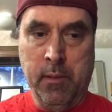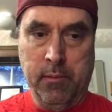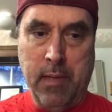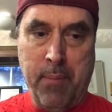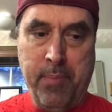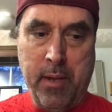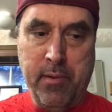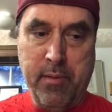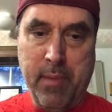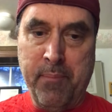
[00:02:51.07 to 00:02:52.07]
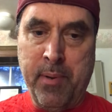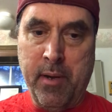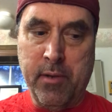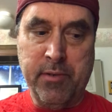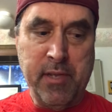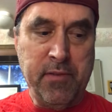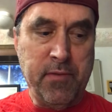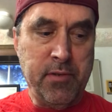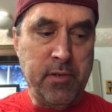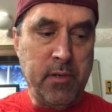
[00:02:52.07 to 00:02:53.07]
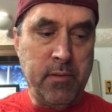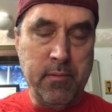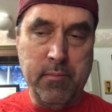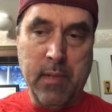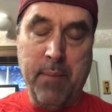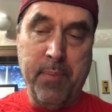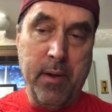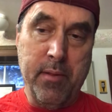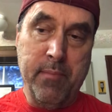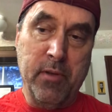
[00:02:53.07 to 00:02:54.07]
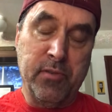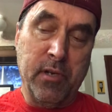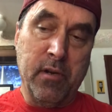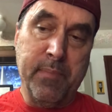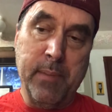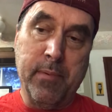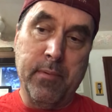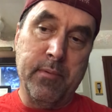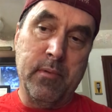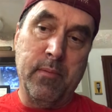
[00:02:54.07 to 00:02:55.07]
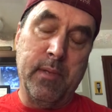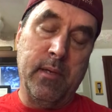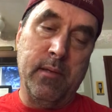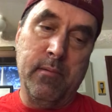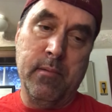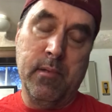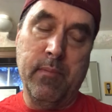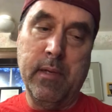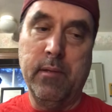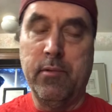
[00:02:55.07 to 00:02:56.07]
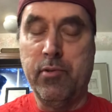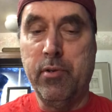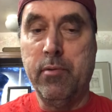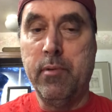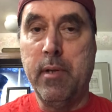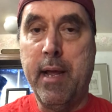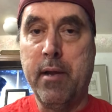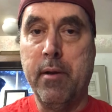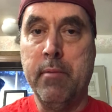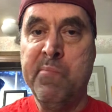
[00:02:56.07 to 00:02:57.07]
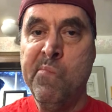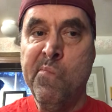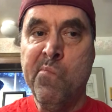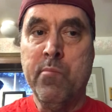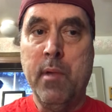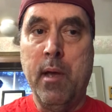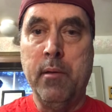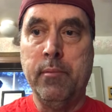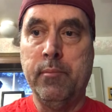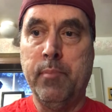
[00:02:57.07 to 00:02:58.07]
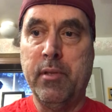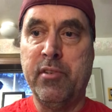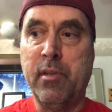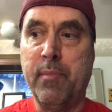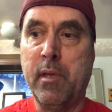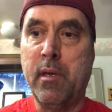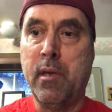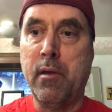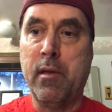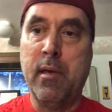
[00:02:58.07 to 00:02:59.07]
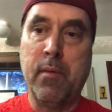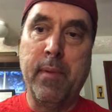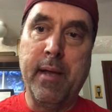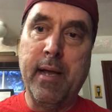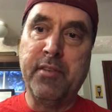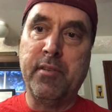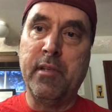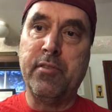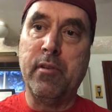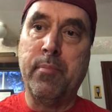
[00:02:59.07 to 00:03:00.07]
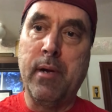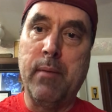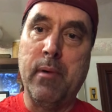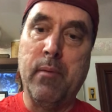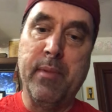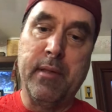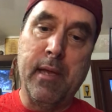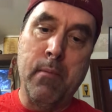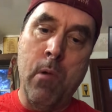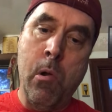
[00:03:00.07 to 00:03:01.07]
a lot better than my peers, that's for sure, and a lot better than most younger people to be to be true and accurate. Ah, but there's something to kick my ass, and that's no problem. I'll admit that.